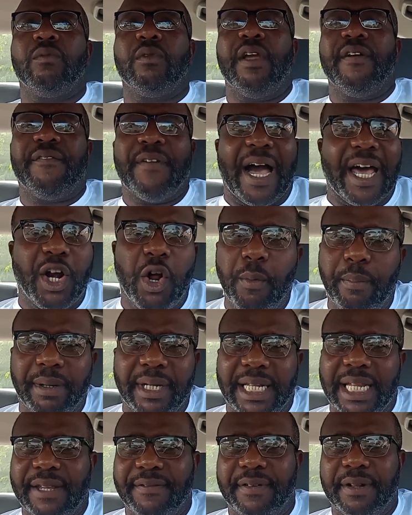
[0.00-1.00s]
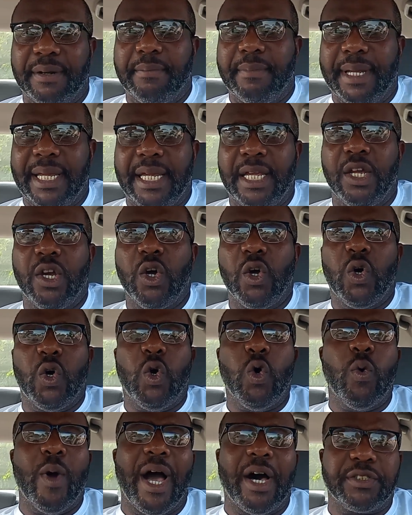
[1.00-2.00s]
"If I don't believe in me,
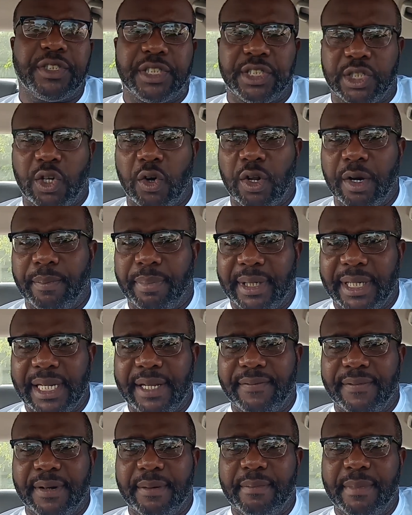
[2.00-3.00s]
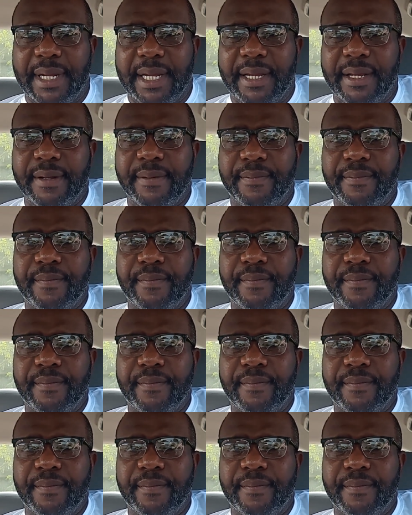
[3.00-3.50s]
who else is going to believe in me?"